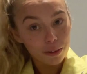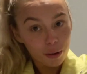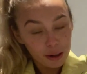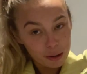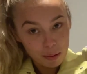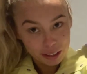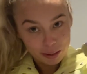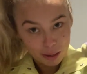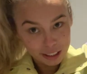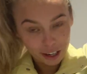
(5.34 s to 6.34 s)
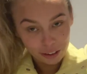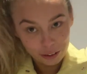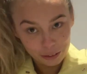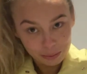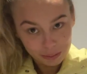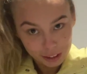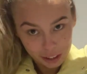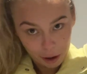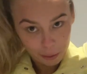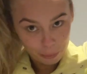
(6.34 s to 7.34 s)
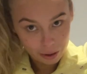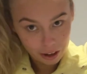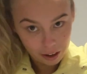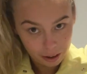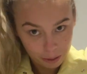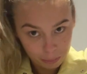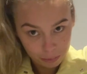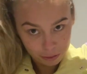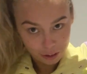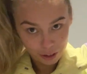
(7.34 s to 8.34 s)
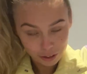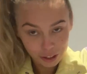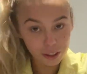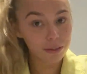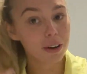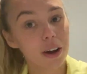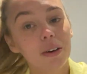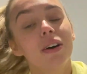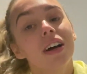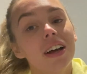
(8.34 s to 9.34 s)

welcome back to my channel. So for those of you who know,